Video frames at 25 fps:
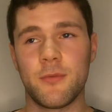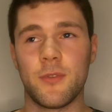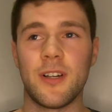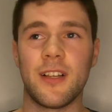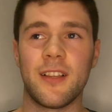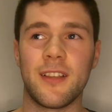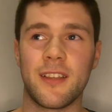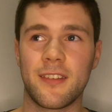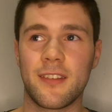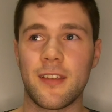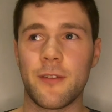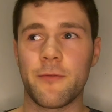
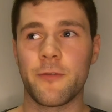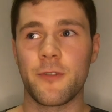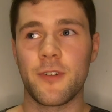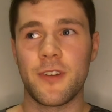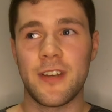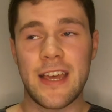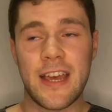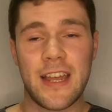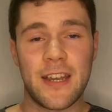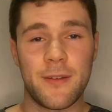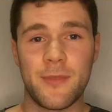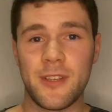well, except for
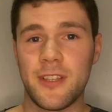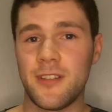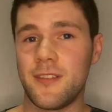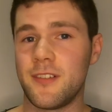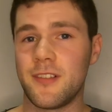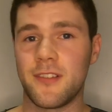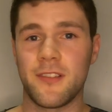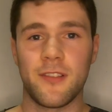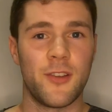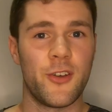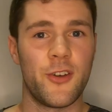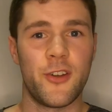anatomy,
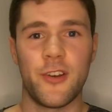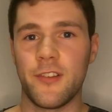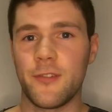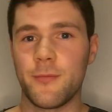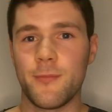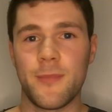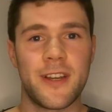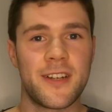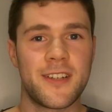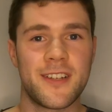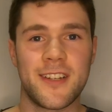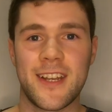just learn as
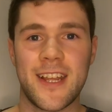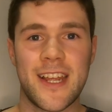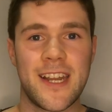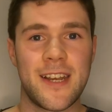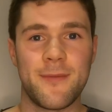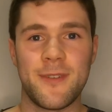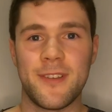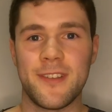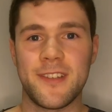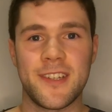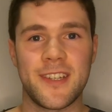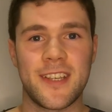much
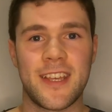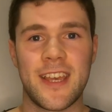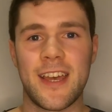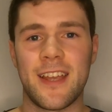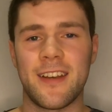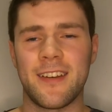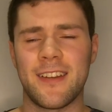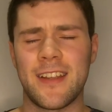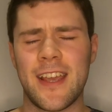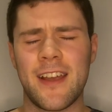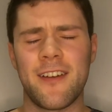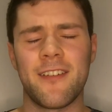anatomy as you
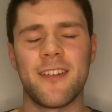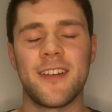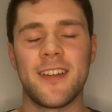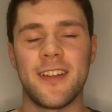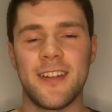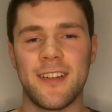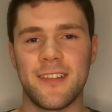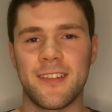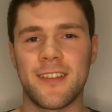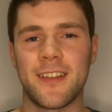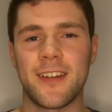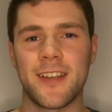can.
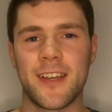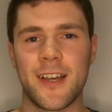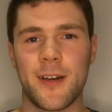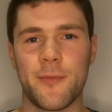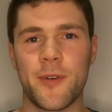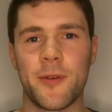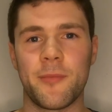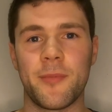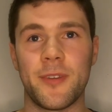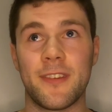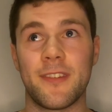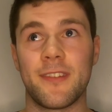Guaranteed it's going to come
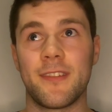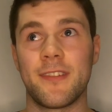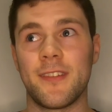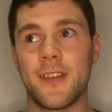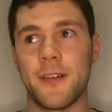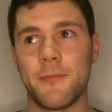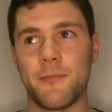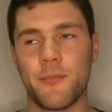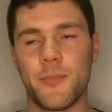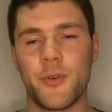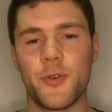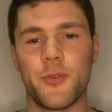up at
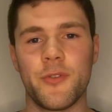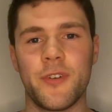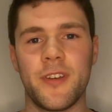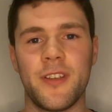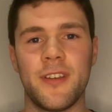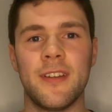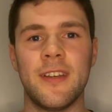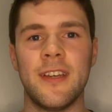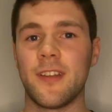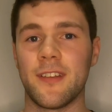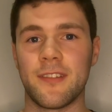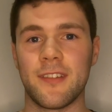some
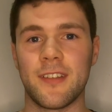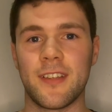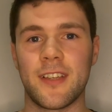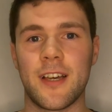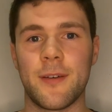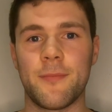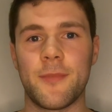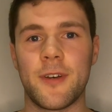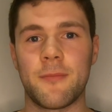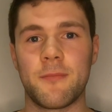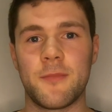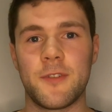point. It doesn't
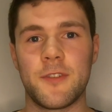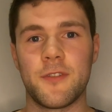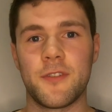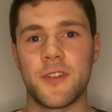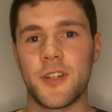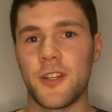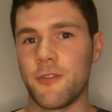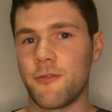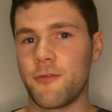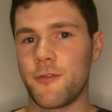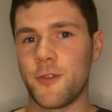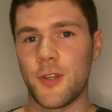come up
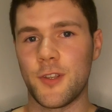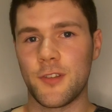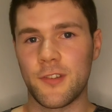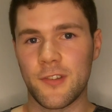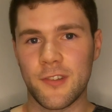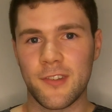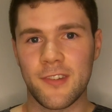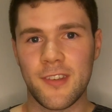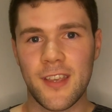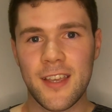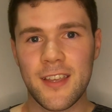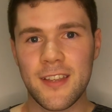during your first
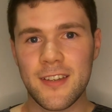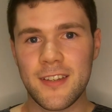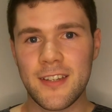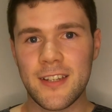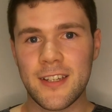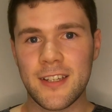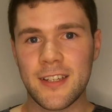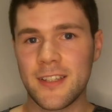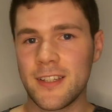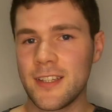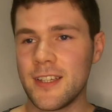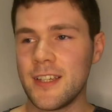or second
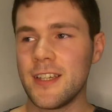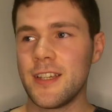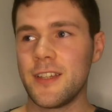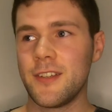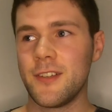year.